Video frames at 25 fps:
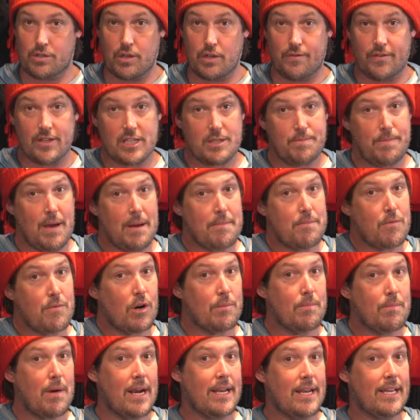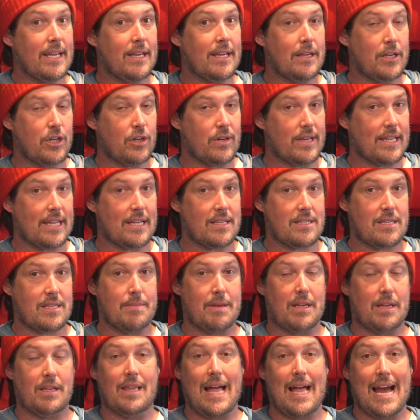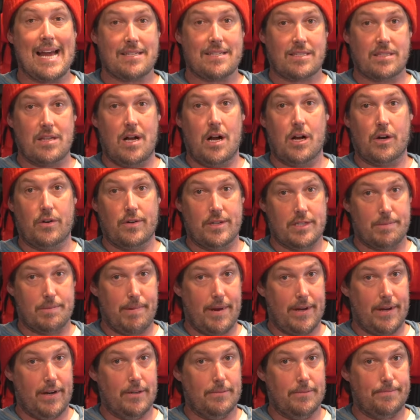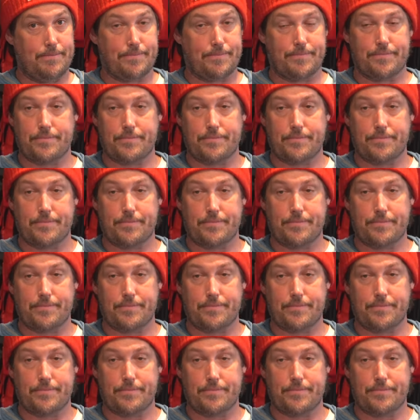So if you spend more money, you're going to get something that lasts longer and is better.